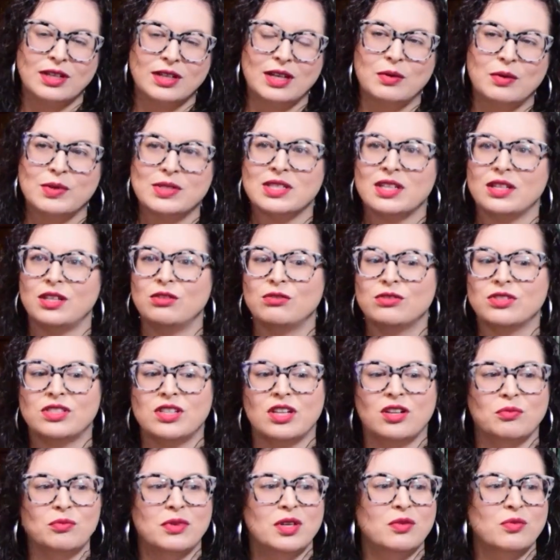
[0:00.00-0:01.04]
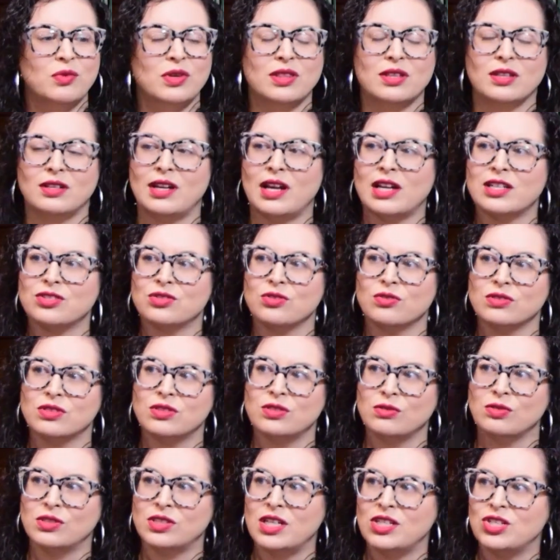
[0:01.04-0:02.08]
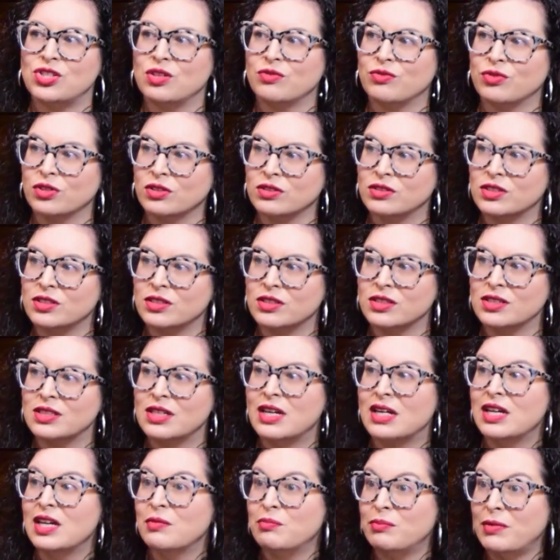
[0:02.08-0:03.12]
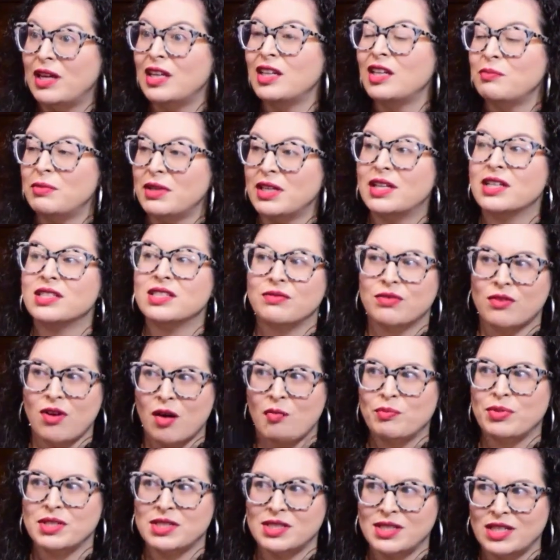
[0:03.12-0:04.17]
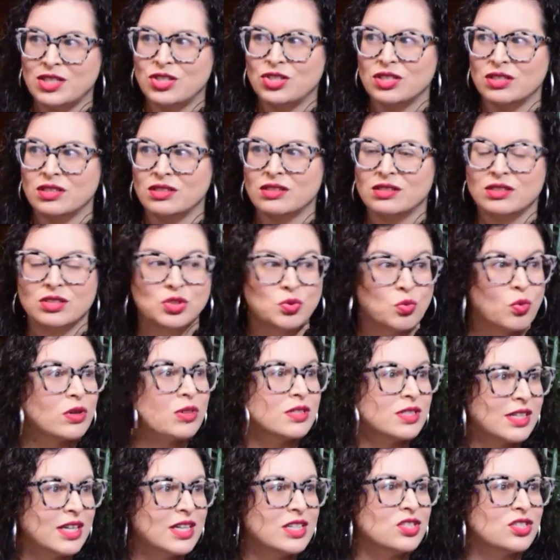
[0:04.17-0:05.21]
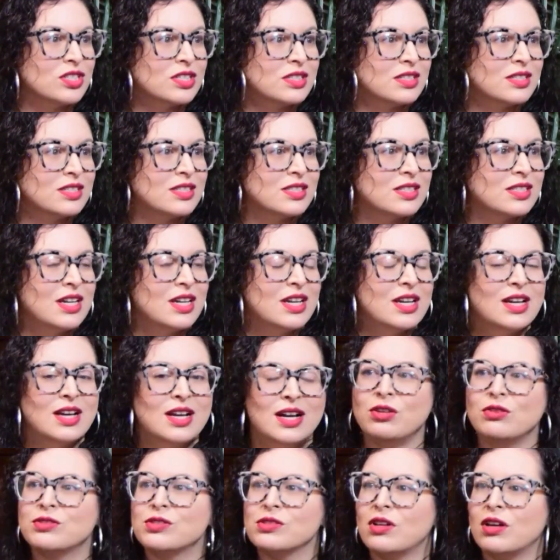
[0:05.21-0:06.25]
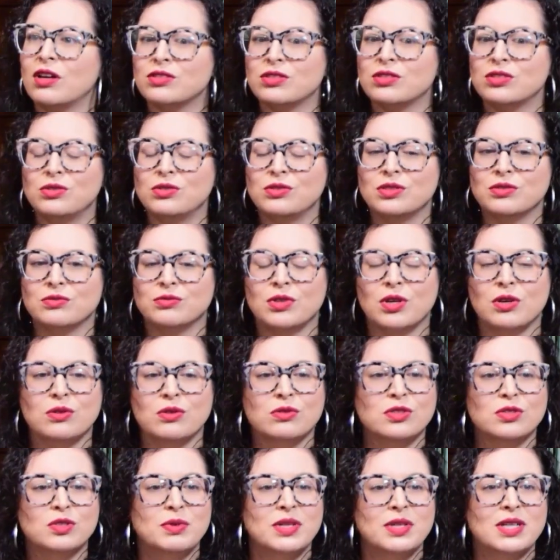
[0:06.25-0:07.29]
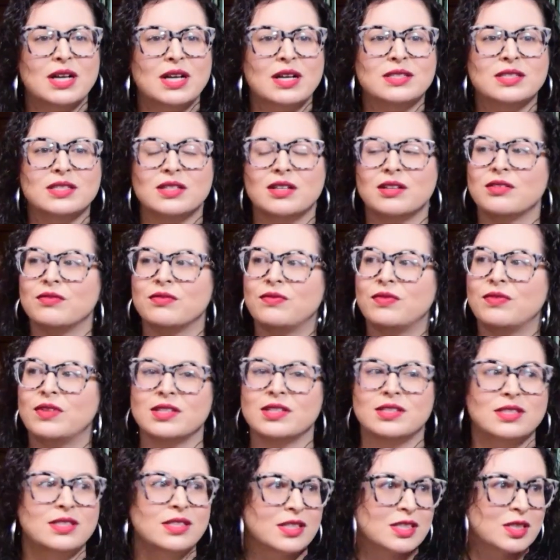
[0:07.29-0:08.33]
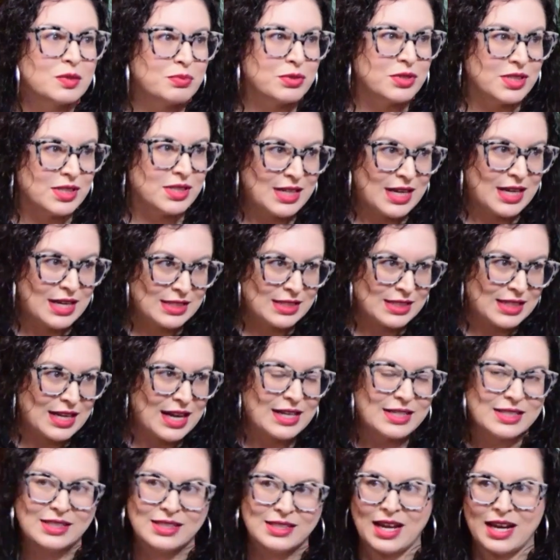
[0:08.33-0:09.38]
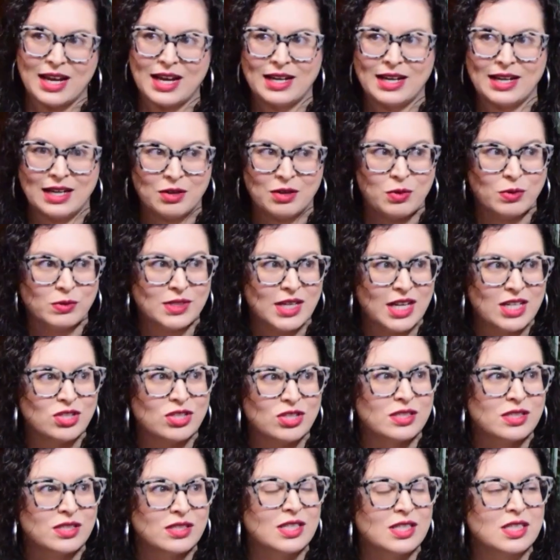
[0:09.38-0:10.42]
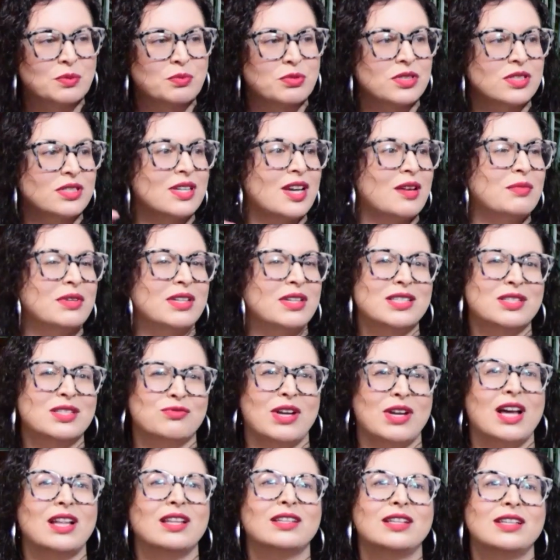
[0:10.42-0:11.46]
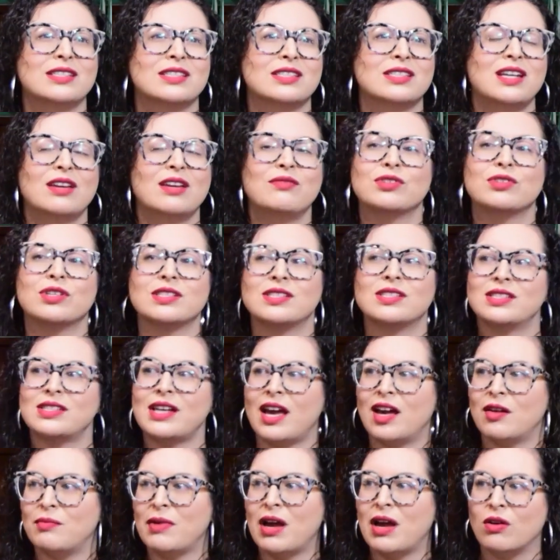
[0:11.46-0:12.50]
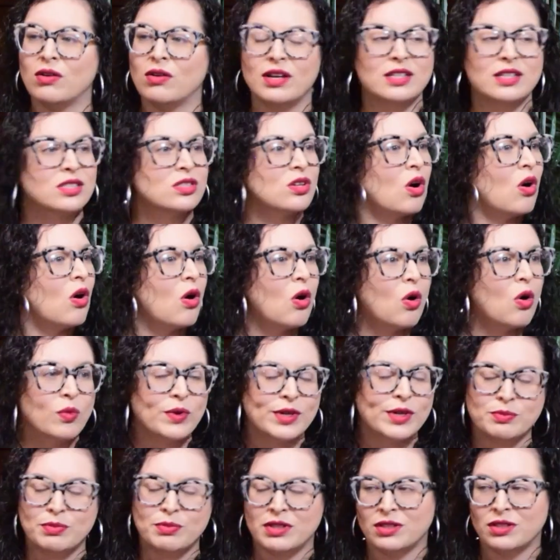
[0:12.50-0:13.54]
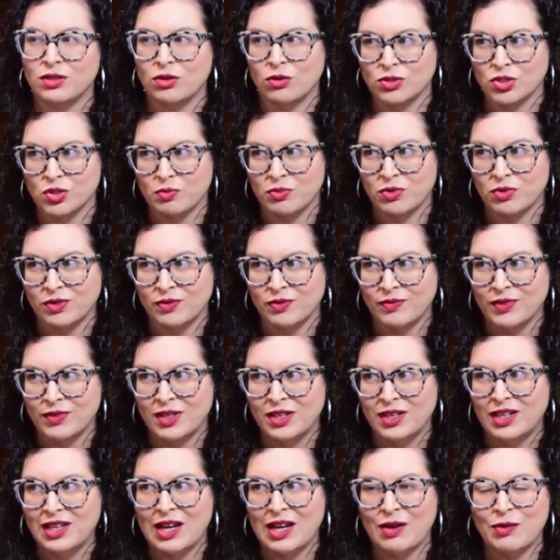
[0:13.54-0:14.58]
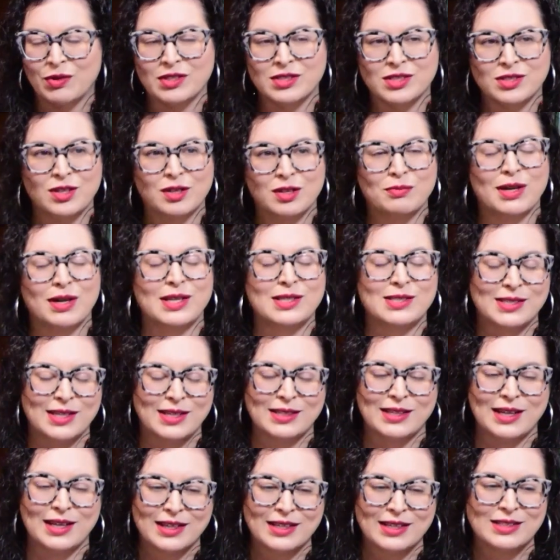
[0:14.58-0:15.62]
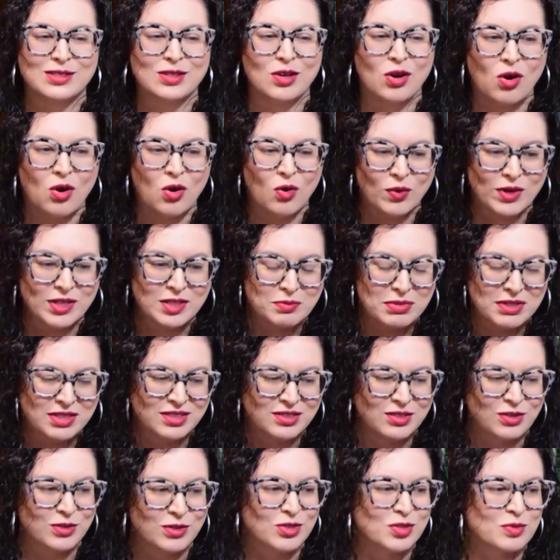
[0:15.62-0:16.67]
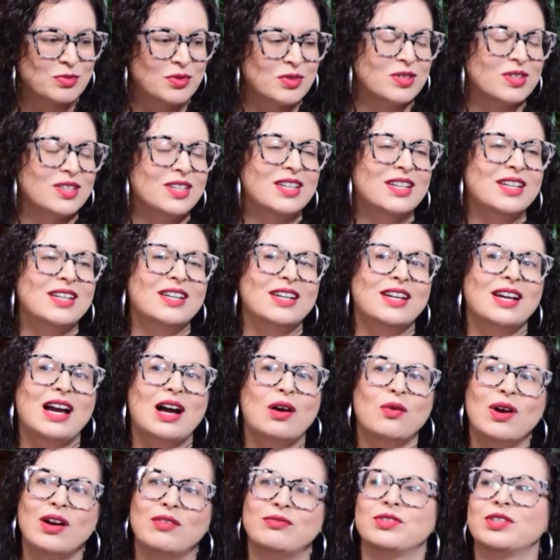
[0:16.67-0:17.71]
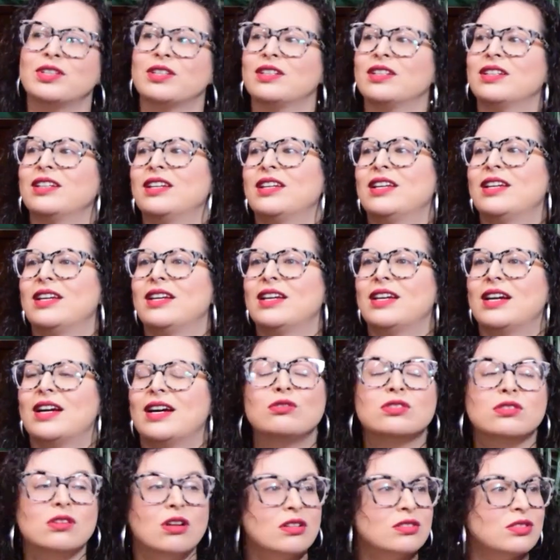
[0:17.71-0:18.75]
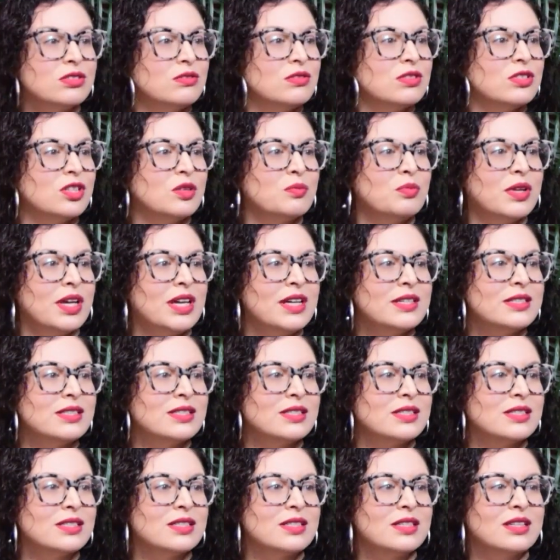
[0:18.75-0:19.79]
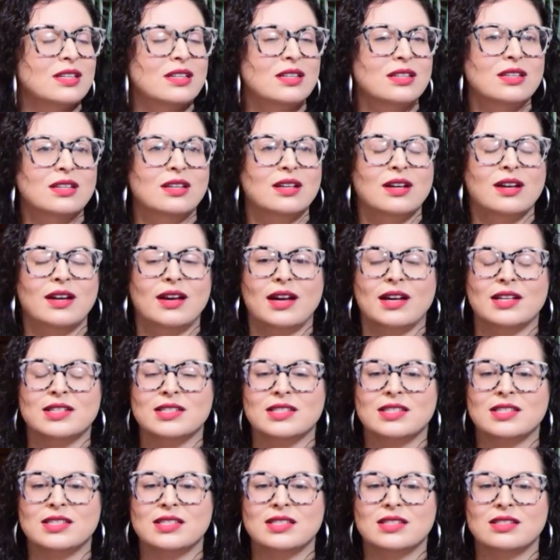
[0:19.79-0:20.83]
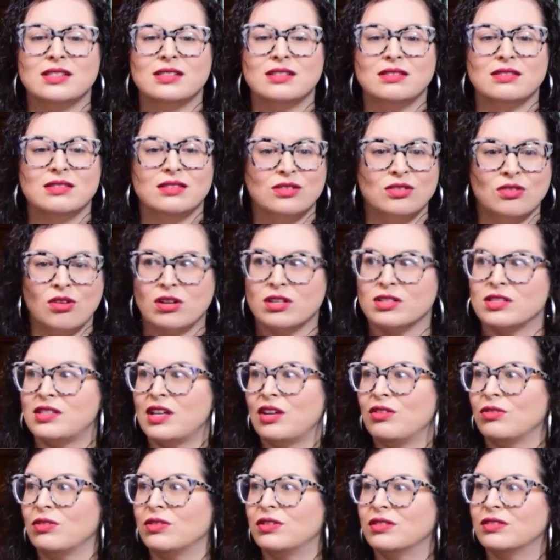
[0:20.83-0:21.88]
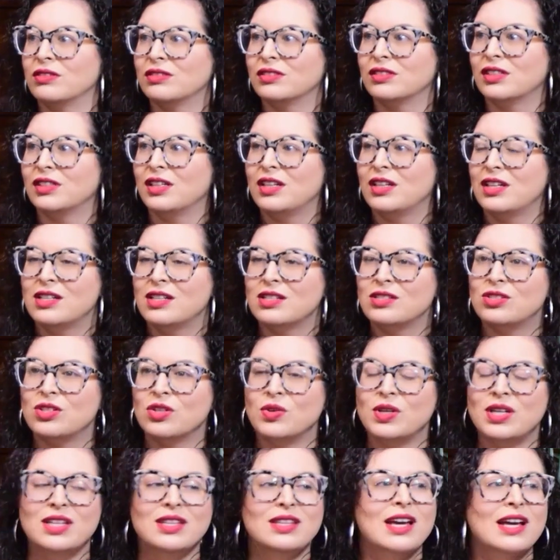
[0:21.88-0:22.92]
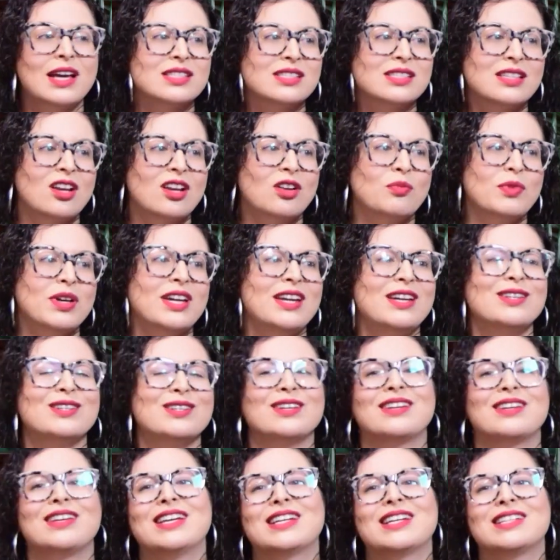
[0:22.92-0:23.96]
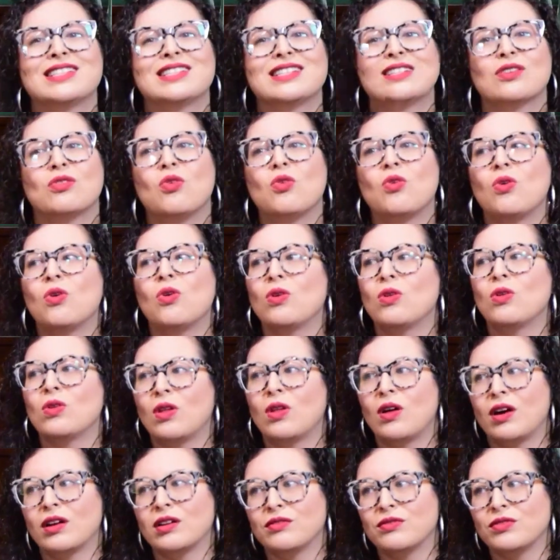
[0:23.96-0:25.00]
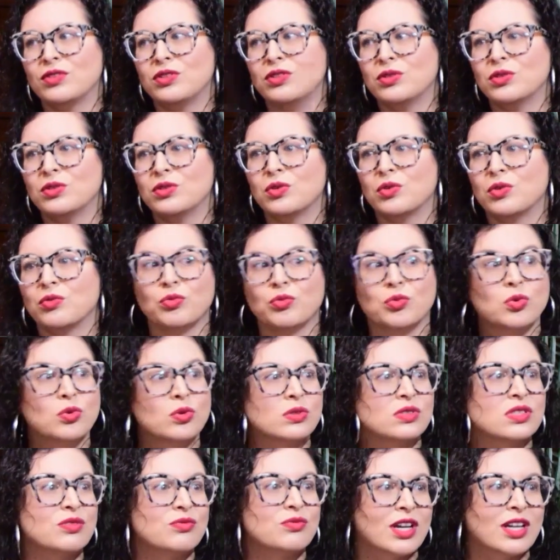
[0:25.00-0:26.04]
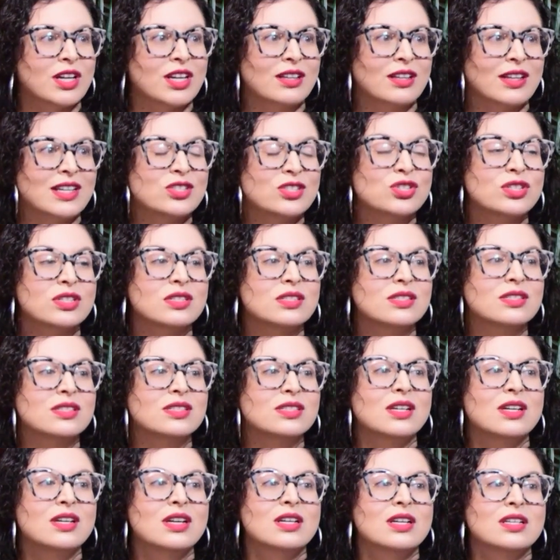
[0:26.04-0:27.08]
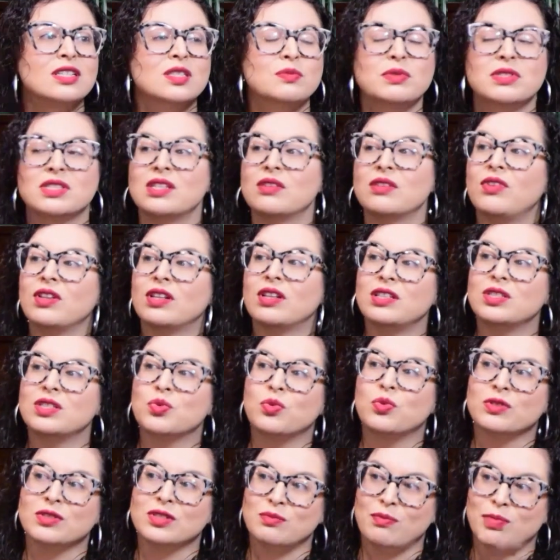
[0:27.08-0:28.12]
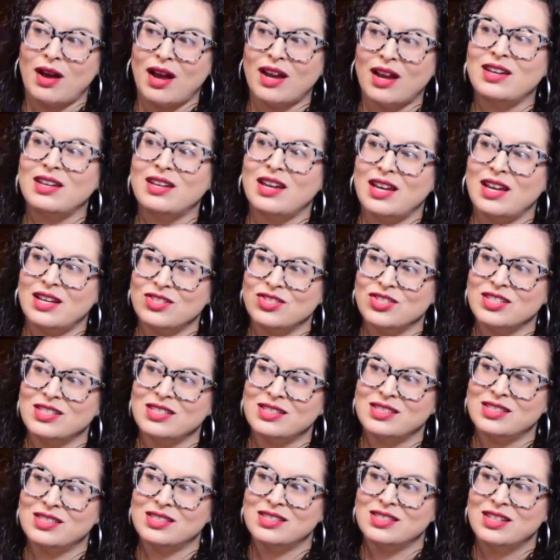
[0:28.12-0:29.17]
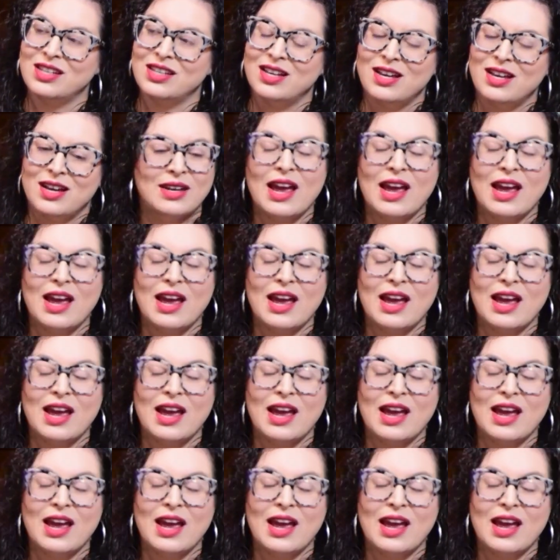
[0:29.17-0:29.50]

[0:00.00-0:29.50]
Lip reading: It was a huge settlement with the National Association of Realtors, mainly because of compensation towards agents. A huge lawsuit arose because of the 6%. I say in quotation 6% because in reality, it's never a set amount. It's always been negotiable. I want to start by saying that. It's always been negotiable. However, a huge lawsuit took place and NAR settled. So in that settlement, it kicked in a whole lot of new rules and regulations, specifically towards buying agents.